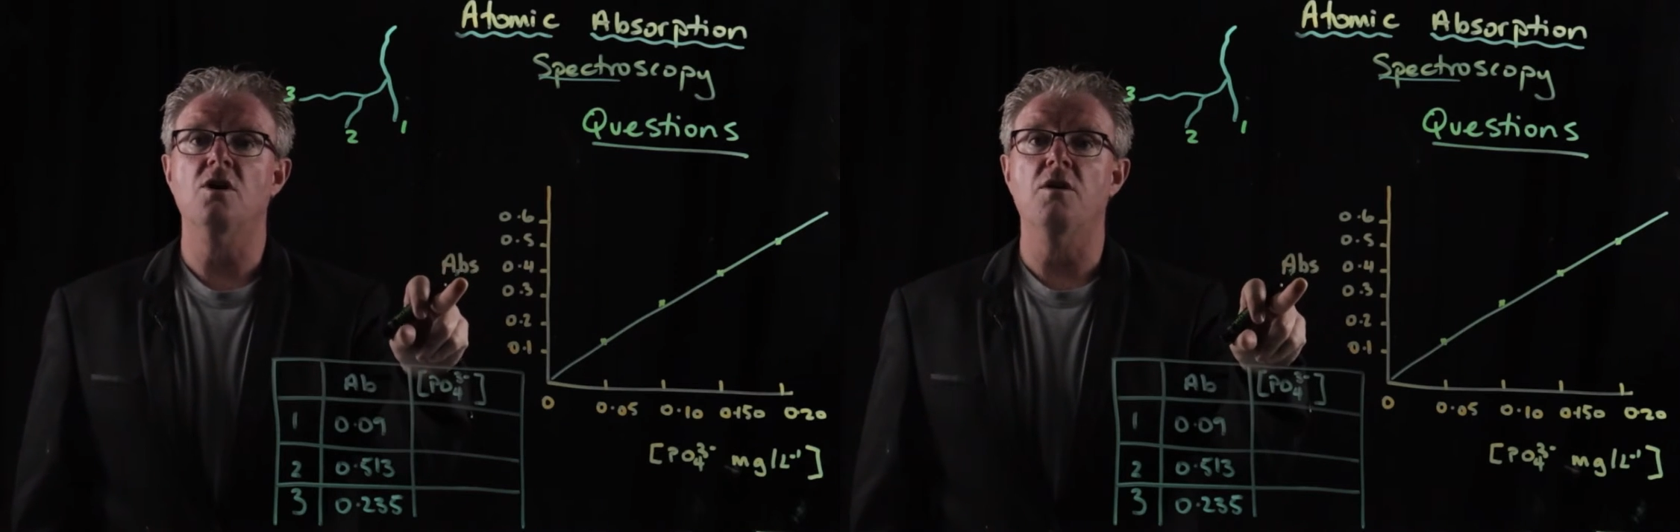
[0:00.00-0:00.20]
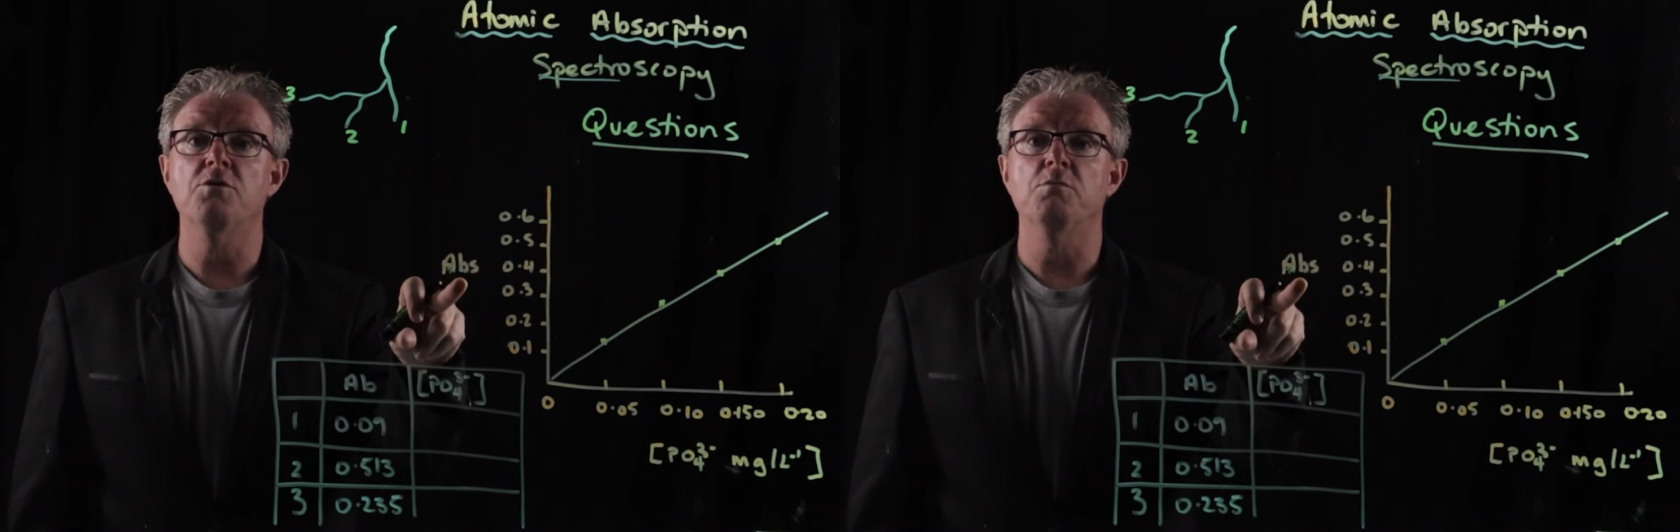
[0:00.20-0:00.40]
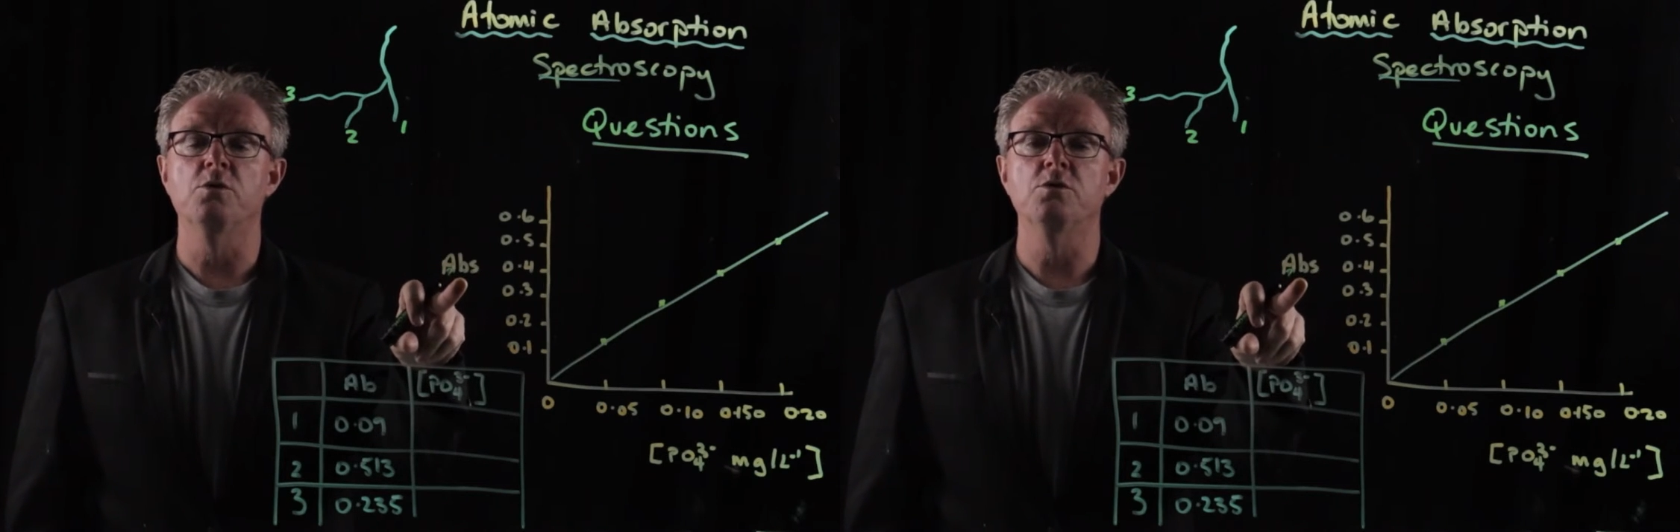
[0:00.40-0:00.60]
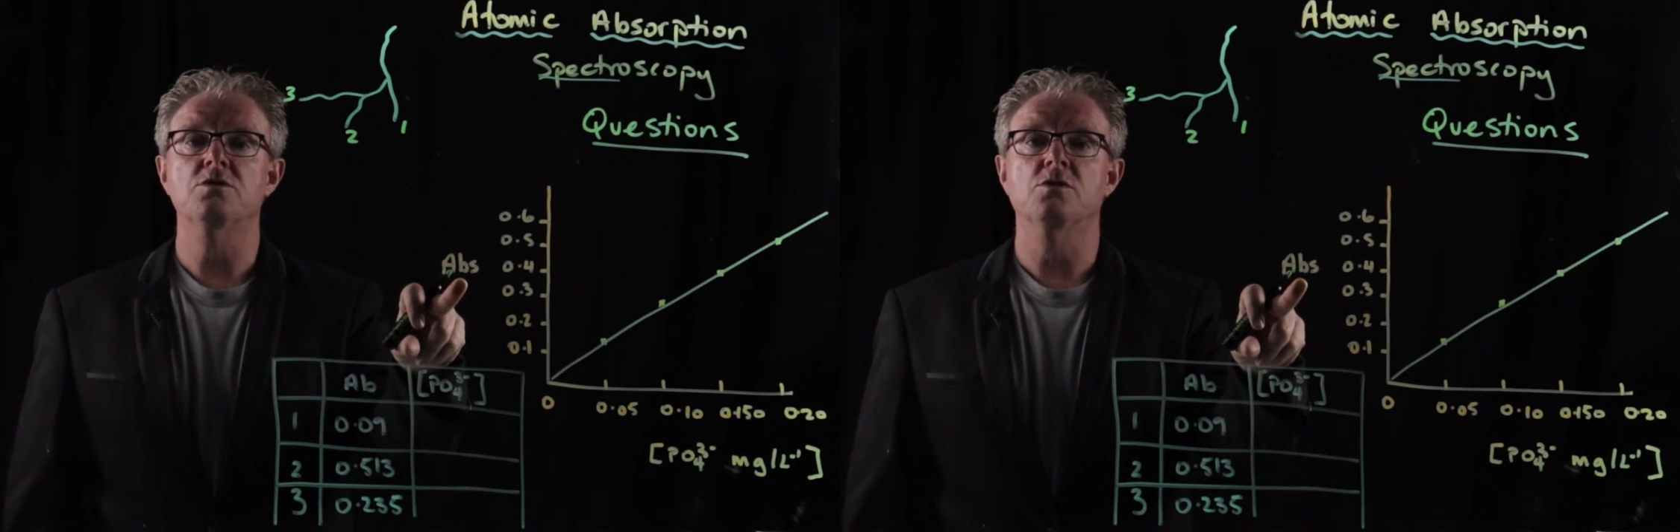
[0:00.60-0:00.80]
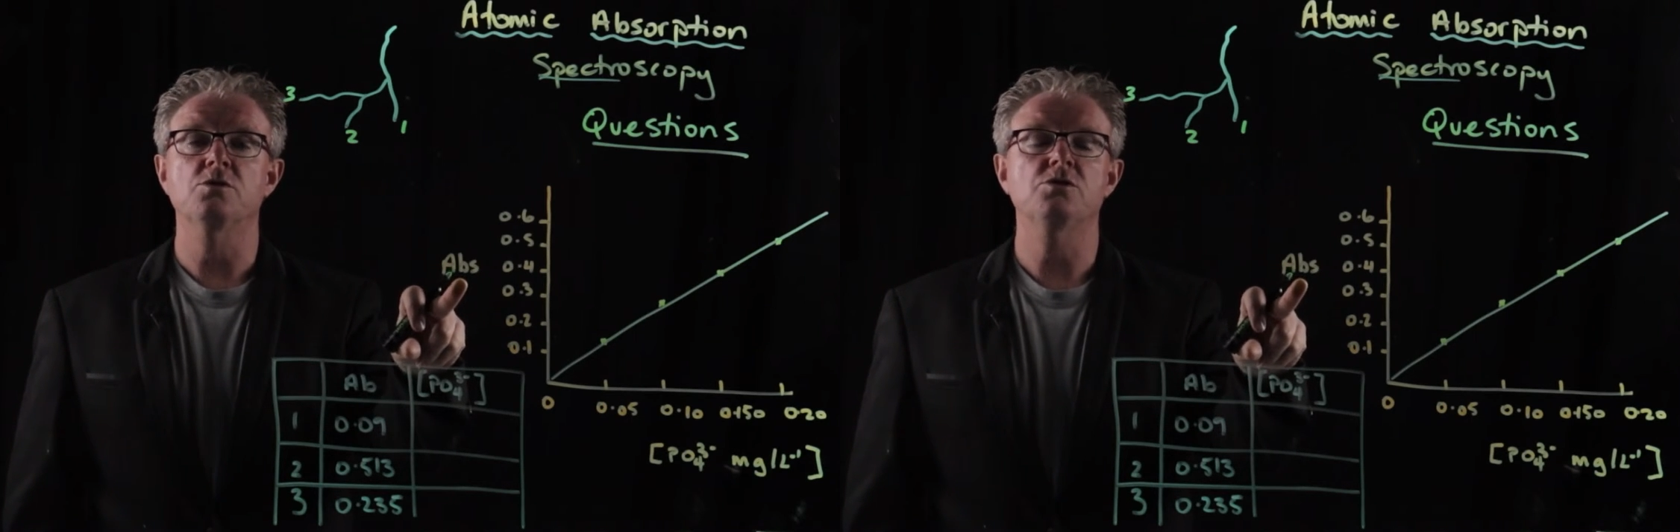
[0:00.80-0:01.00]
of the blue
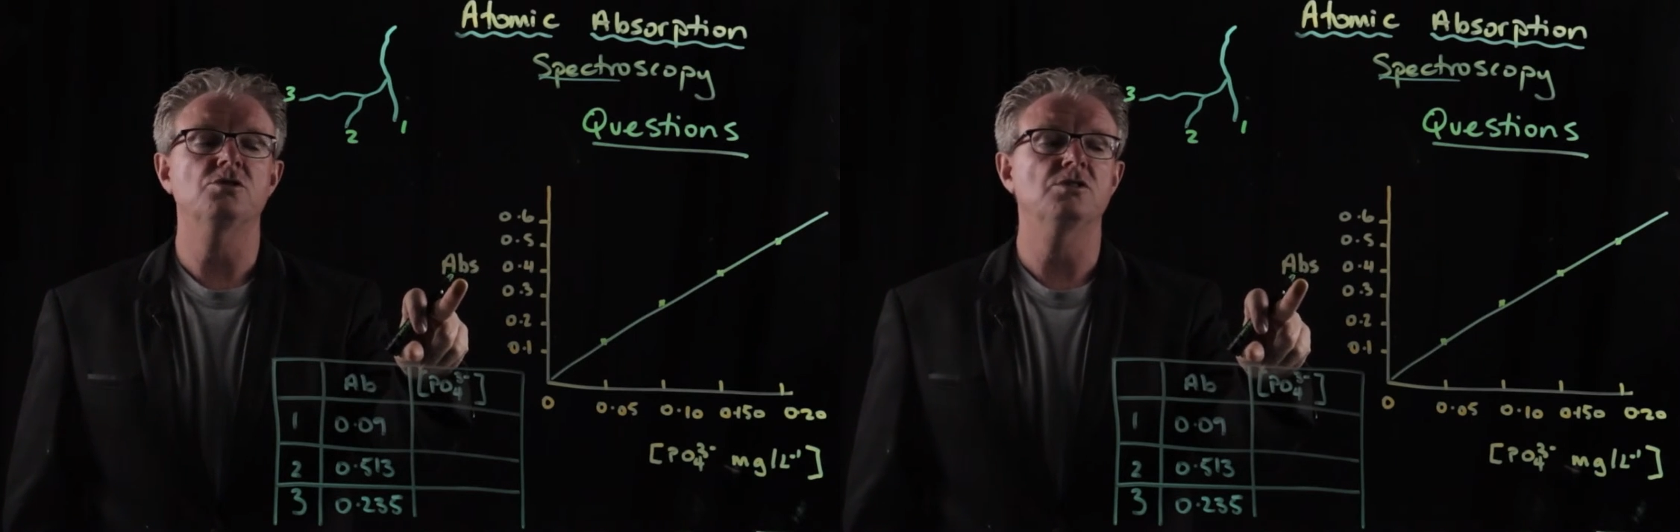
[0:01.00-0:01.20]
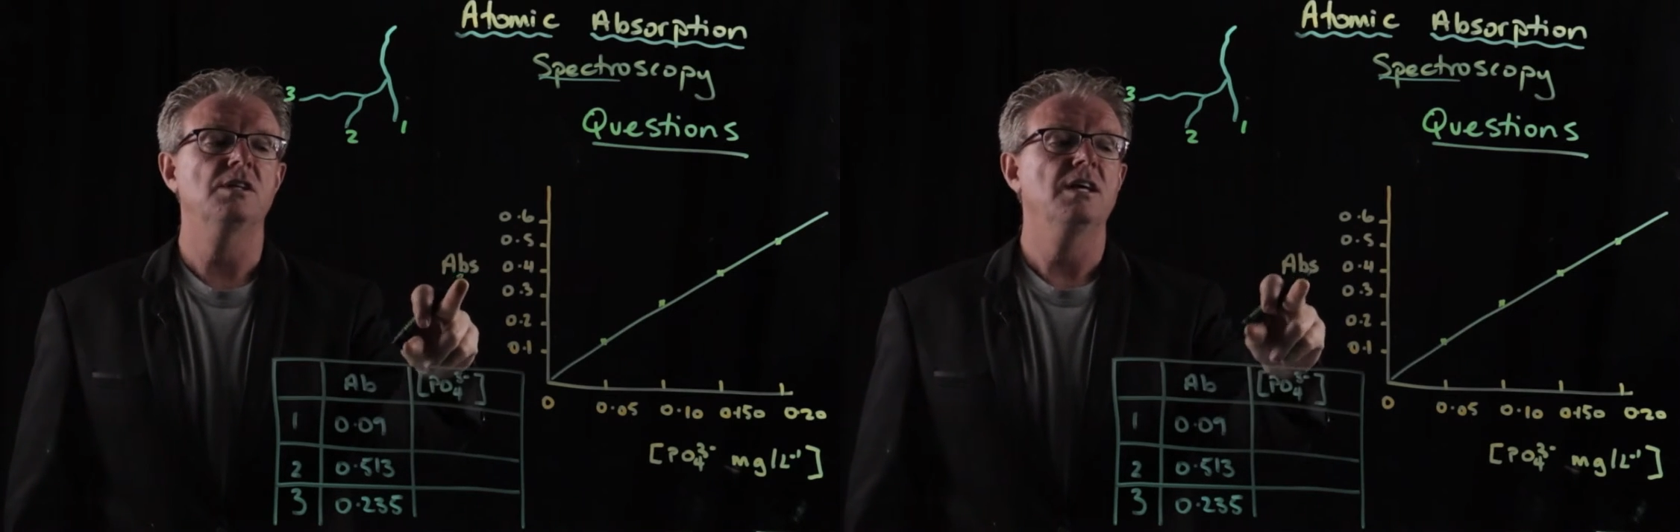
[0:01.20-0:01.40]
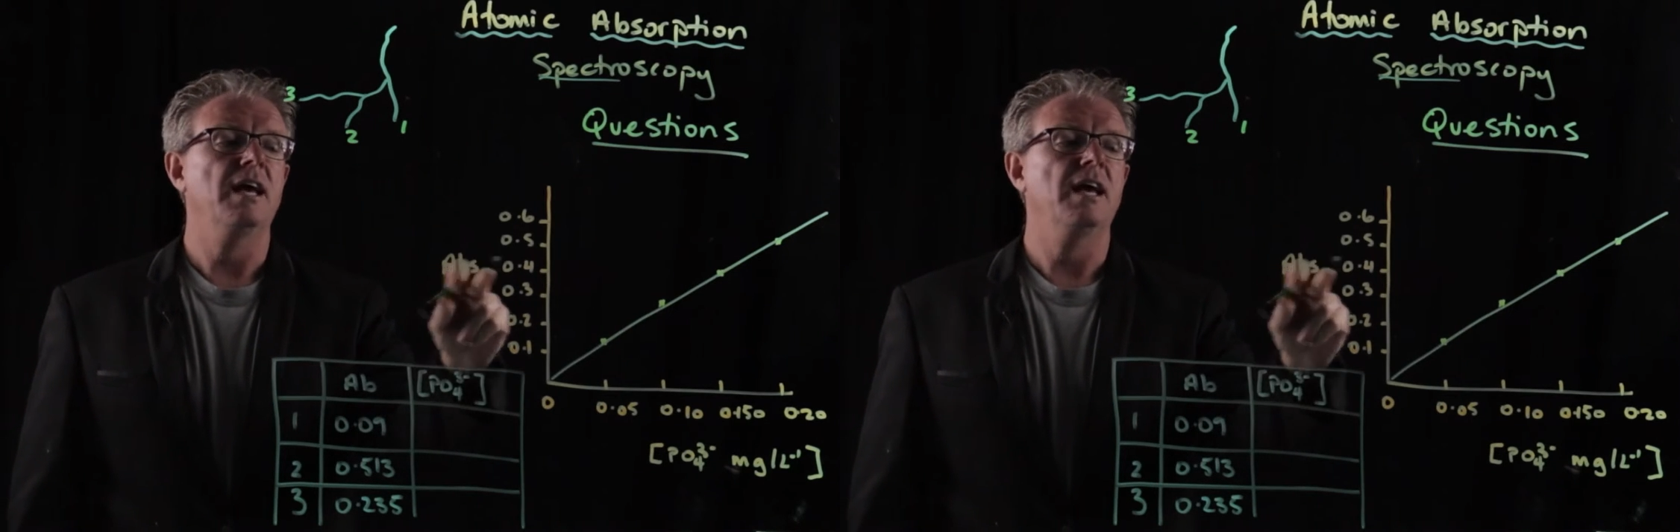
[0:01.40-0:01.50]
solution